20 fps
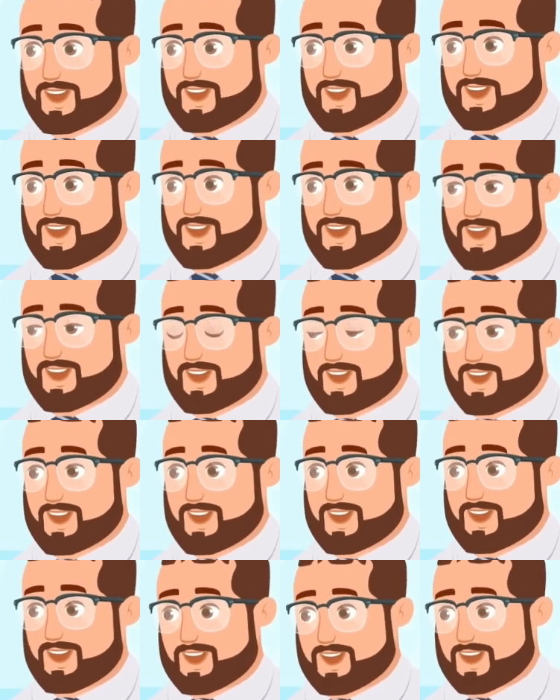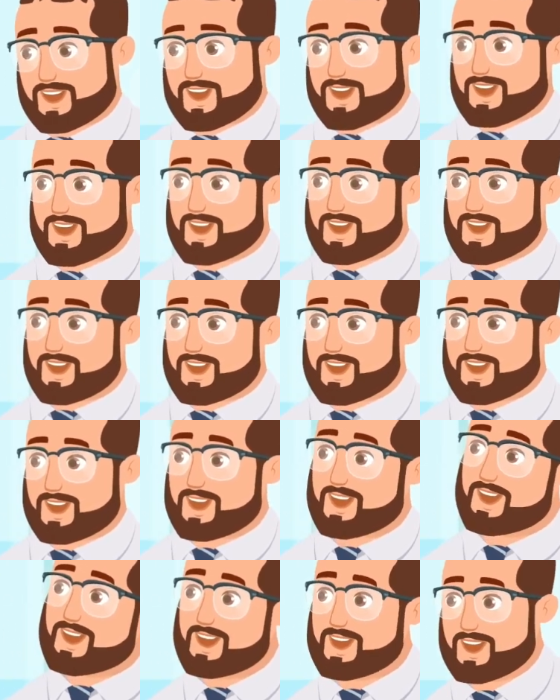in front, at the
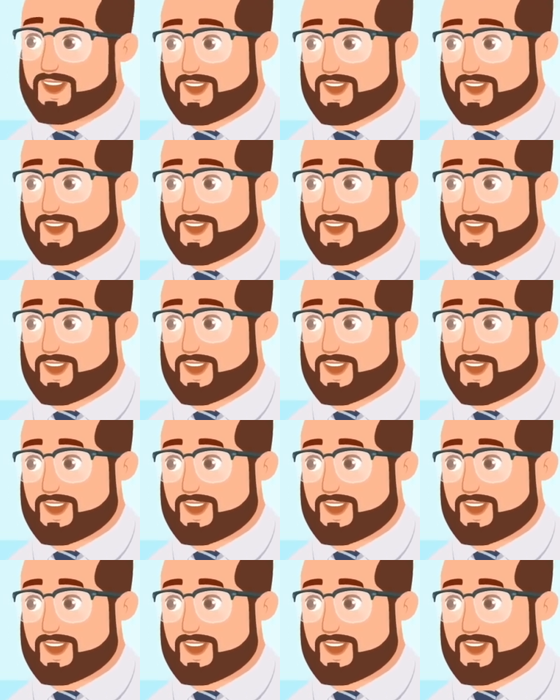back,